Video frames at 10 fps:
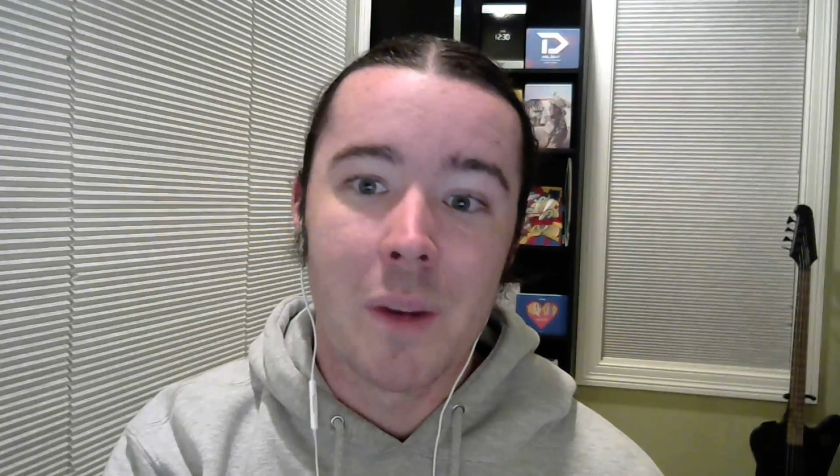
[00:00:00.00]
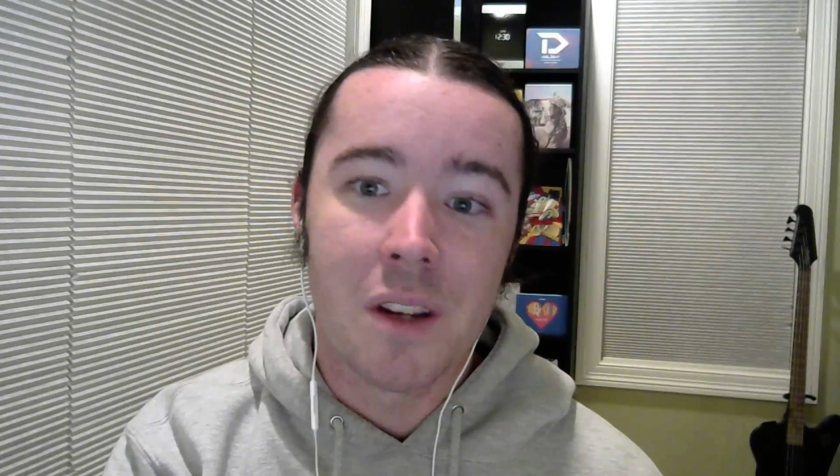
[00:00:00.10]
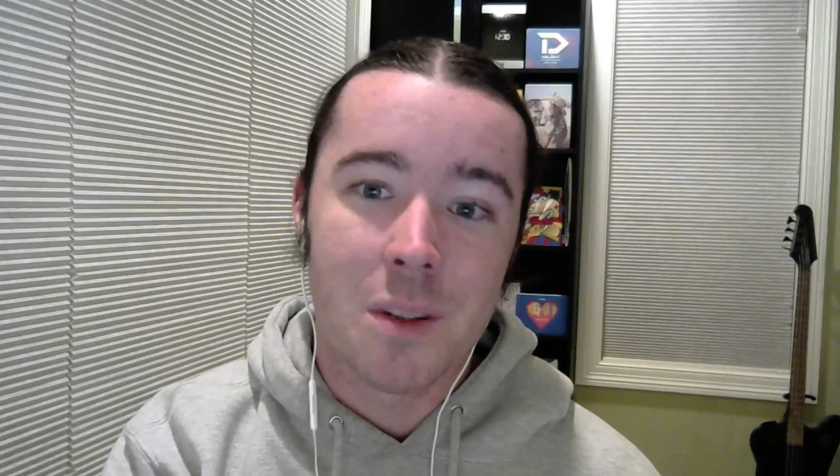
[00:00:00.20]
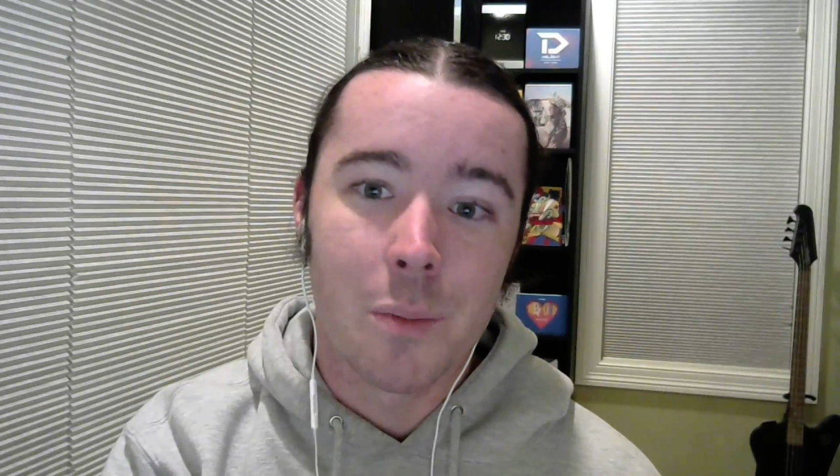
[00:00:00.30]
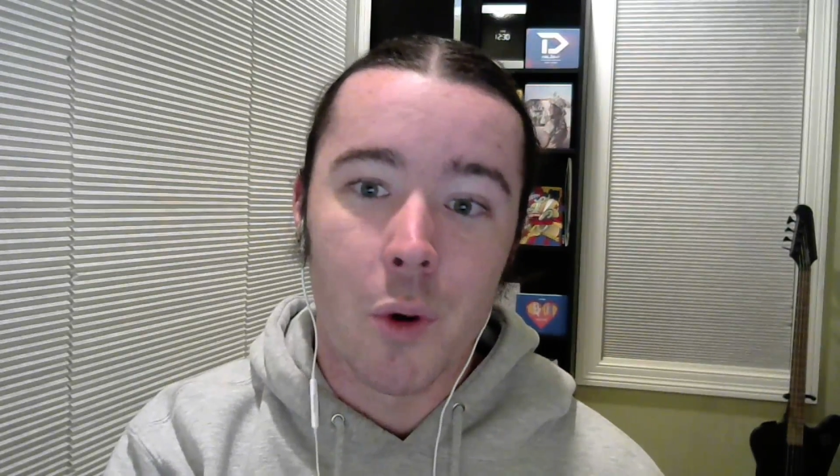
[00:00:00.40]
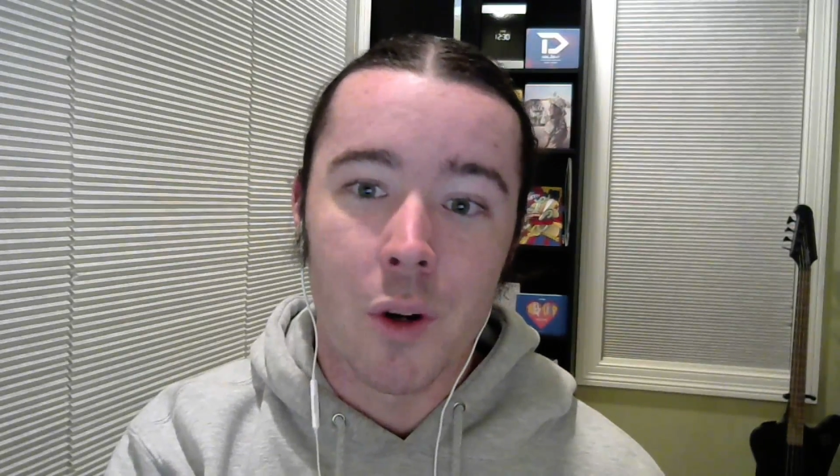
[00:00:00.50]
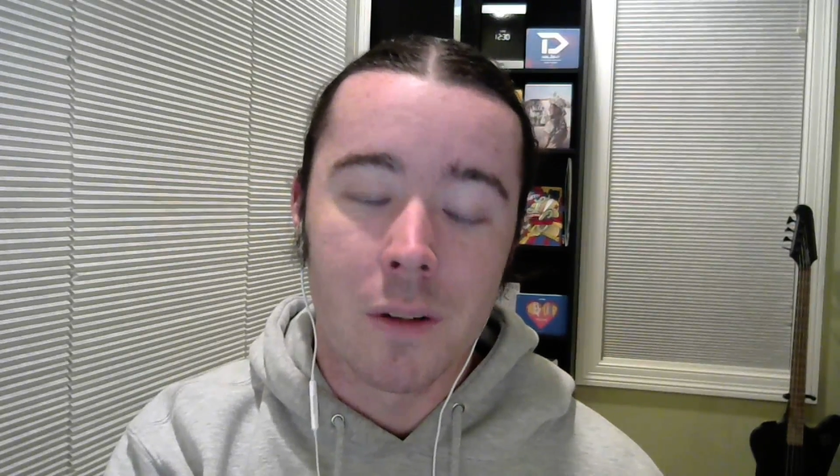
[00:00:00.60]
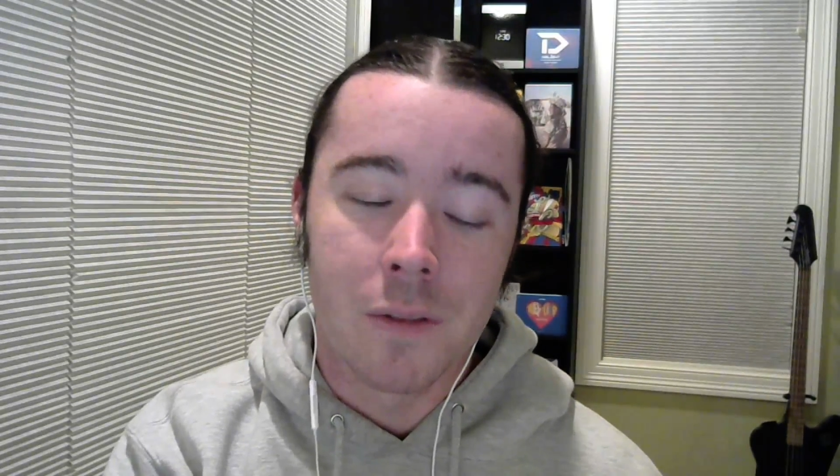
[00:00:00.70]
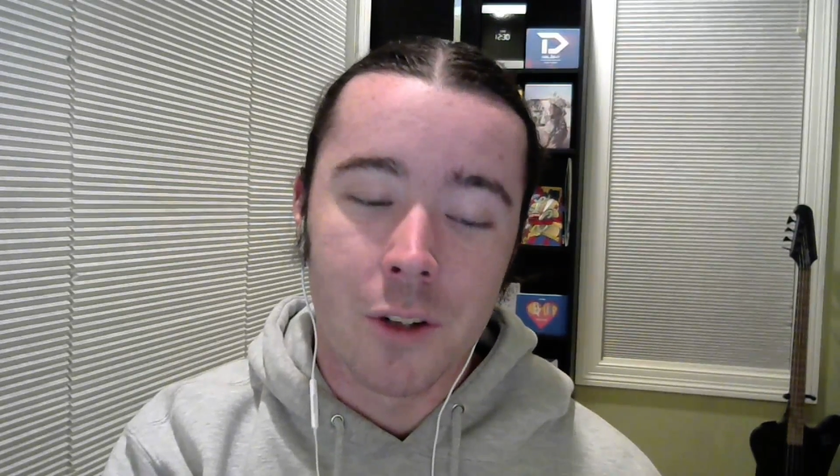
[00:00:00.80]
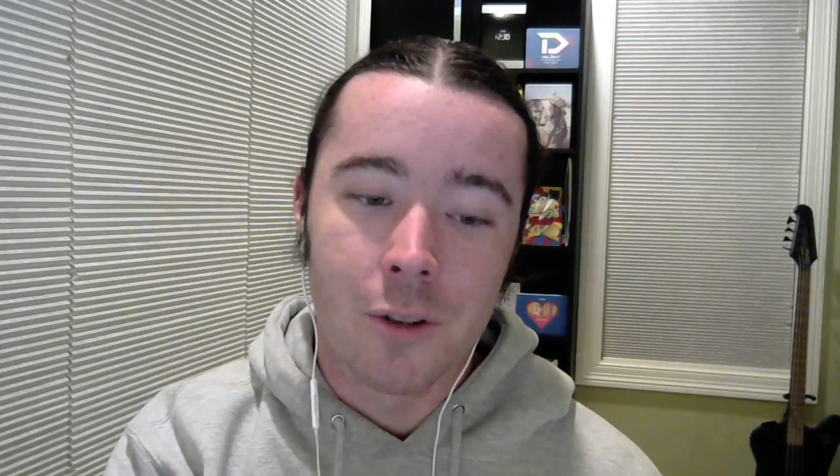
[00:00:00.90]
and support of
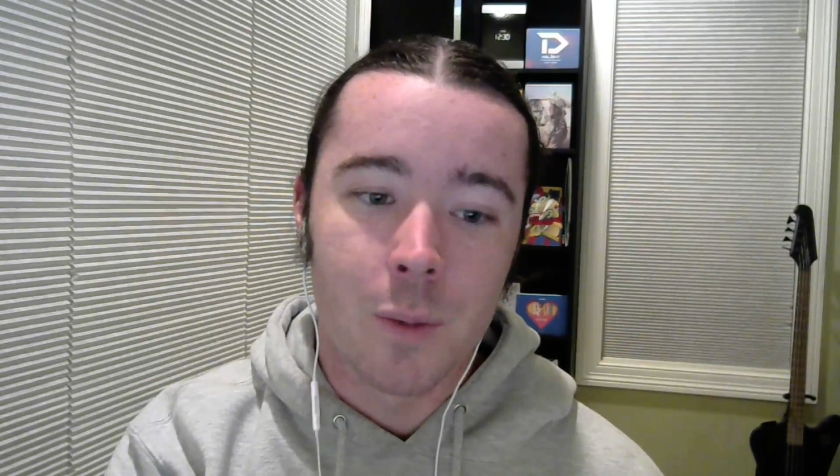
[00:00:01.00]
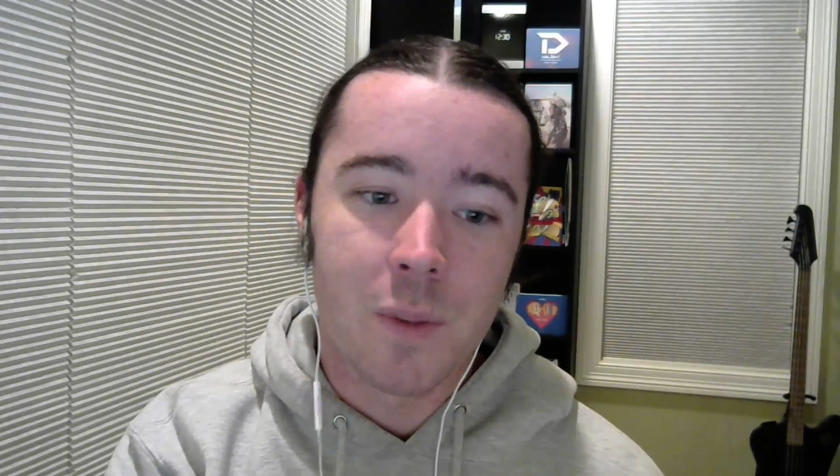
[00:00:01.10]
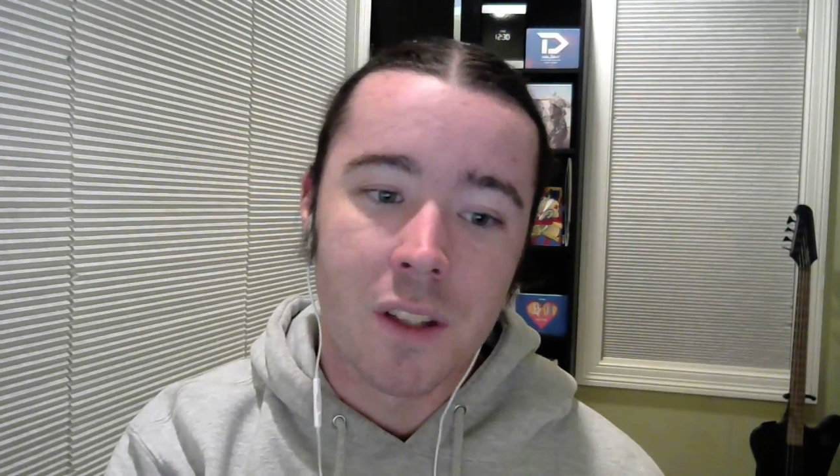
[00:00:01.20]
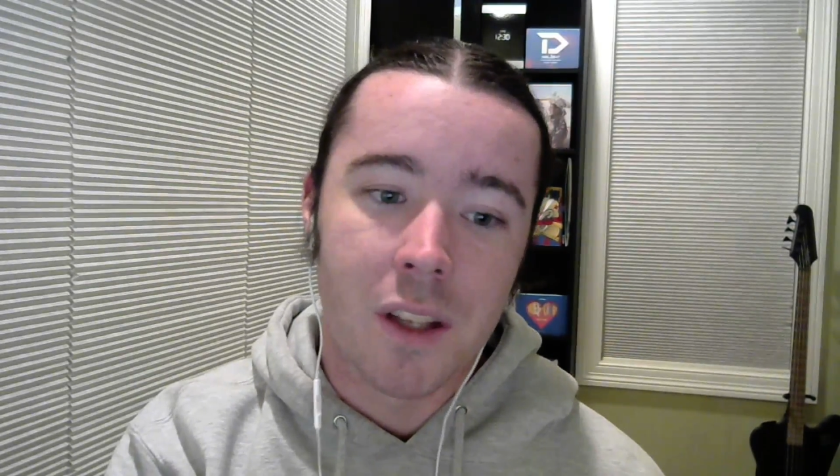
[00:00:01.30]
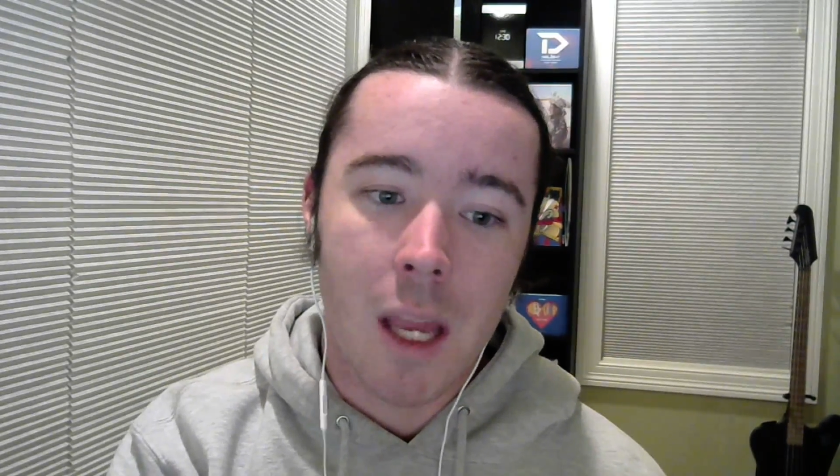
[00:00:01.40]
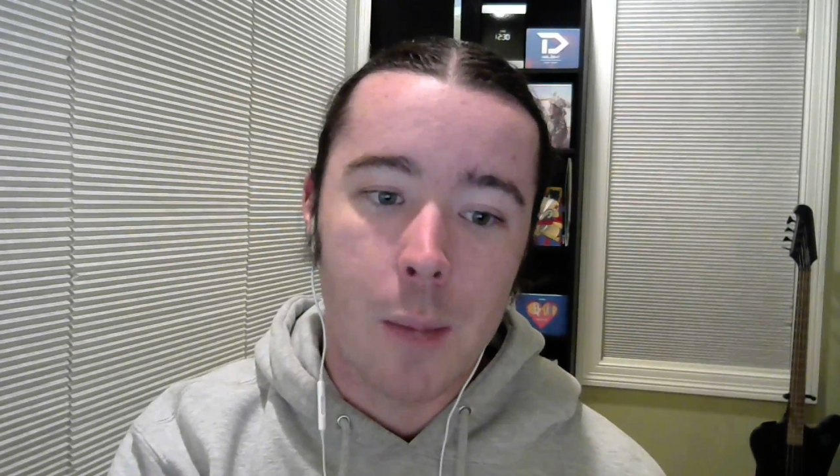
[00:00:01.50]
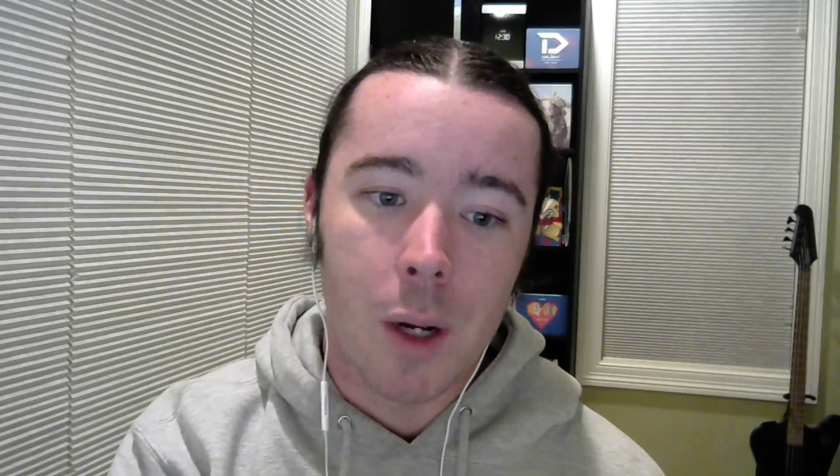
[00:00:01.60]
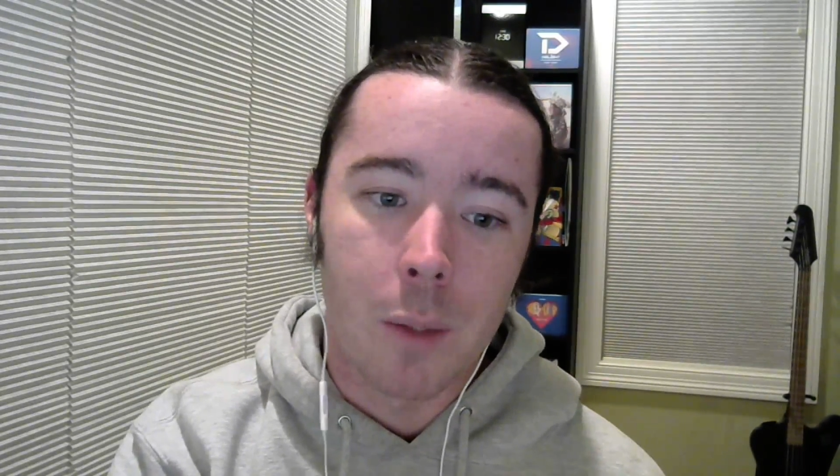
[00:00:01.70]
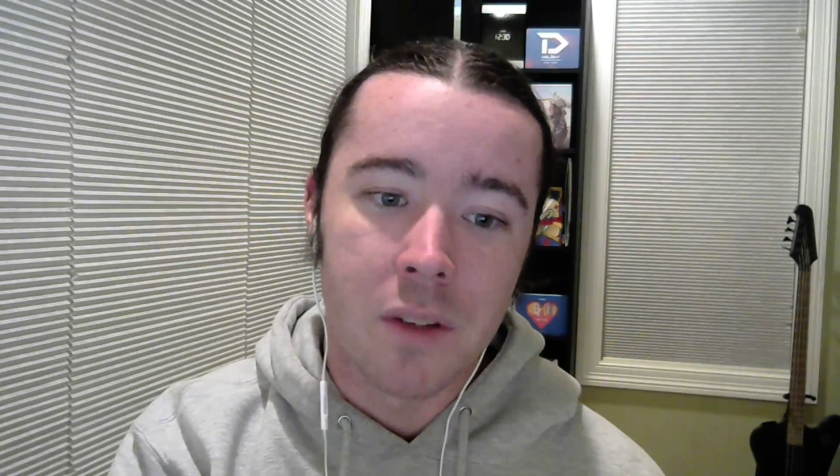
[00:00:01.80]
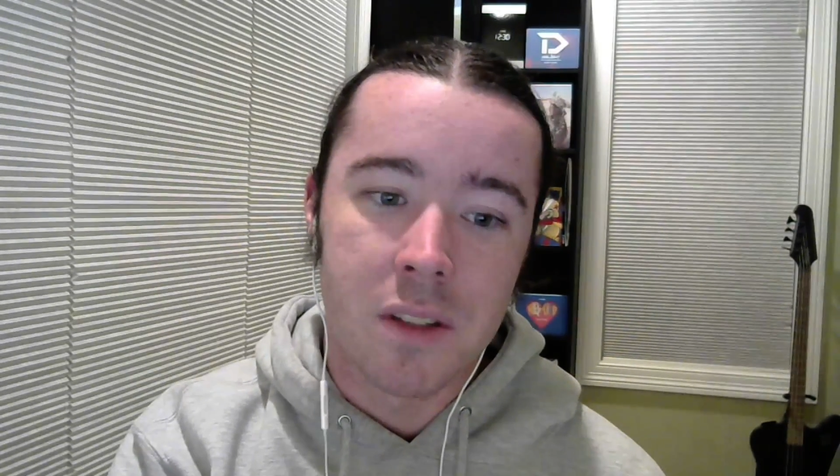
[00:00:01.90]
their groups and the K-pop
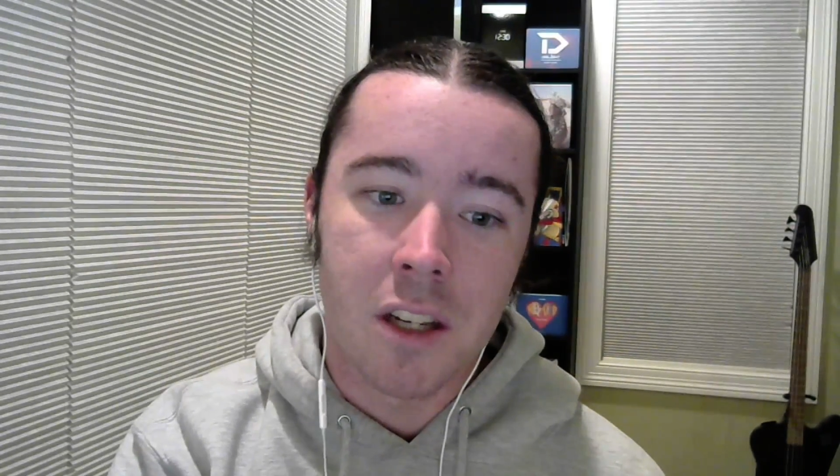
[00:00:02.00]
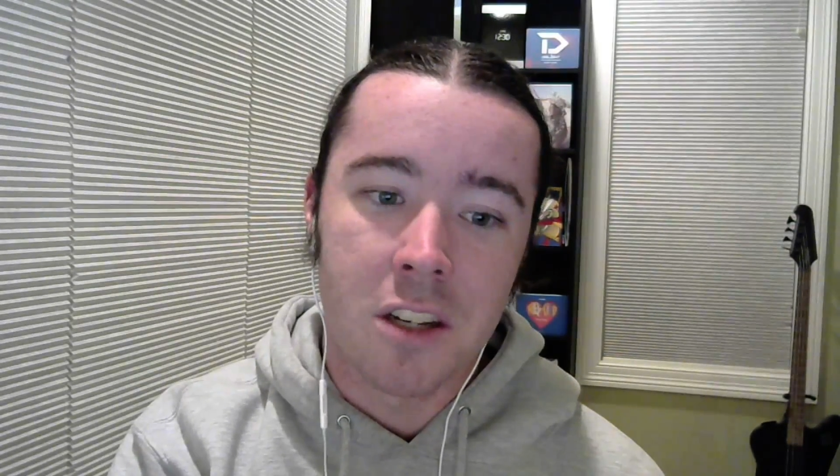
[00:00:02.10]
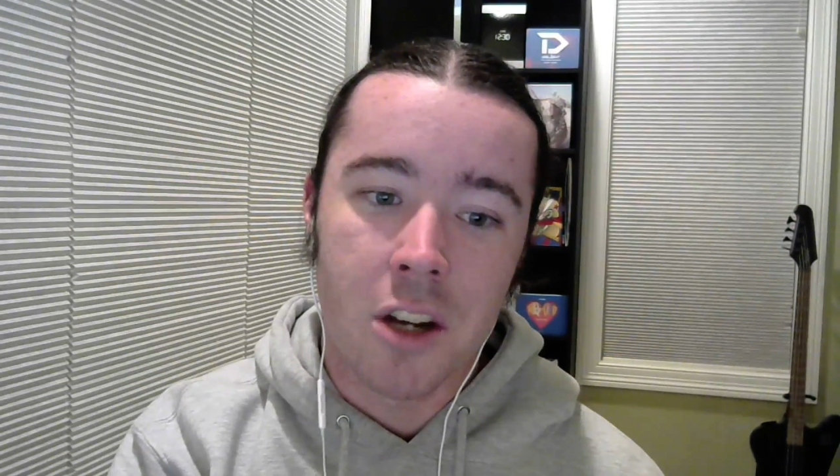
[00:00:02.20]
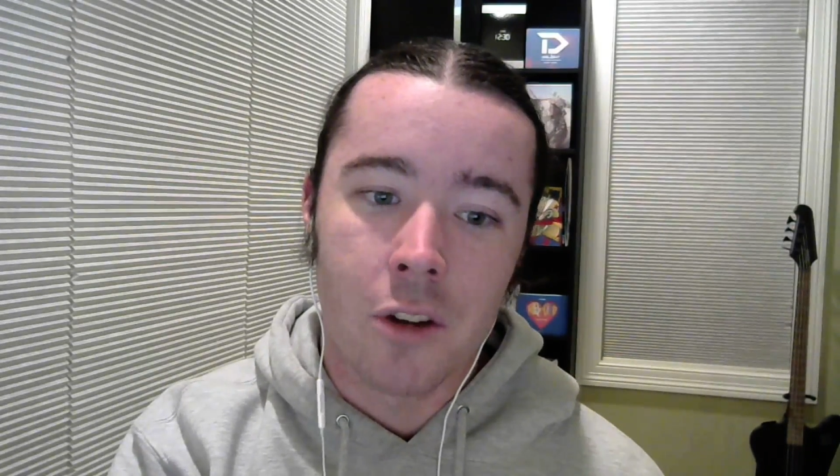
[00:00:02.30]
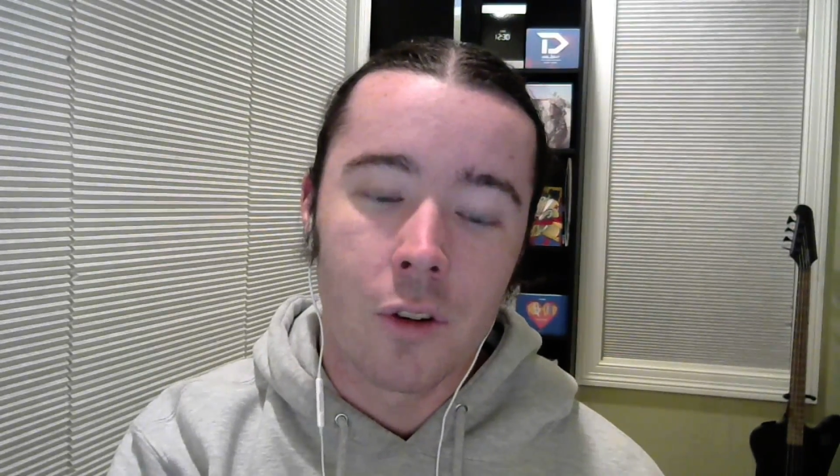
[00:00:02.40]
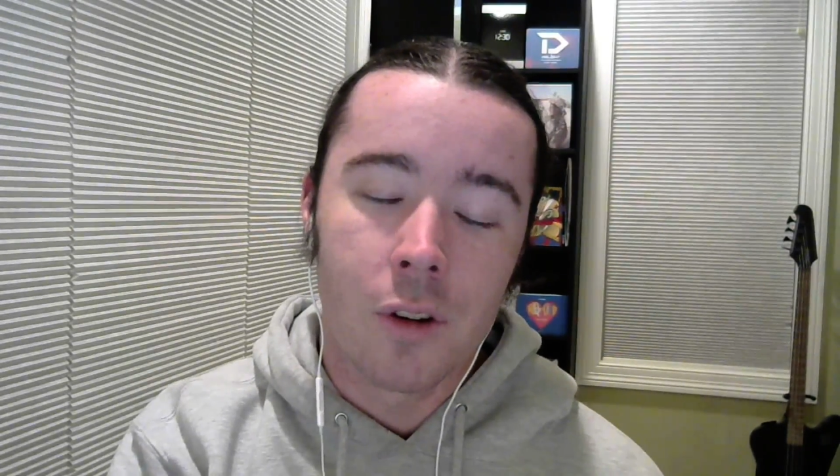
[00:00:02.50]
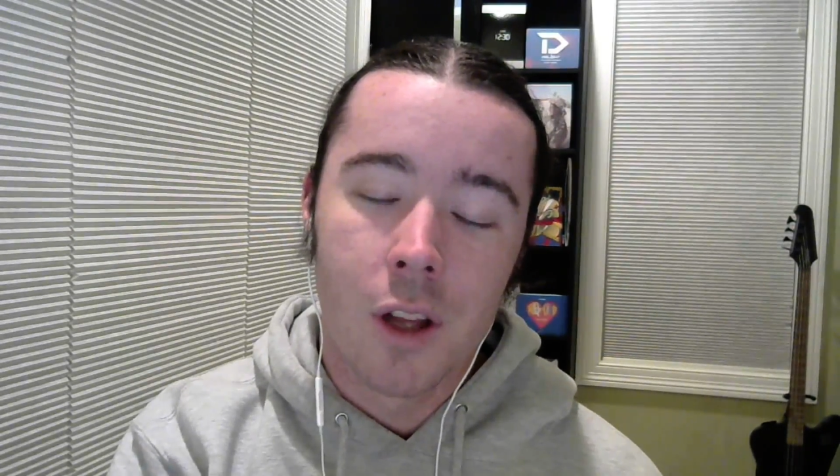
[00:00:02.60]
music in general.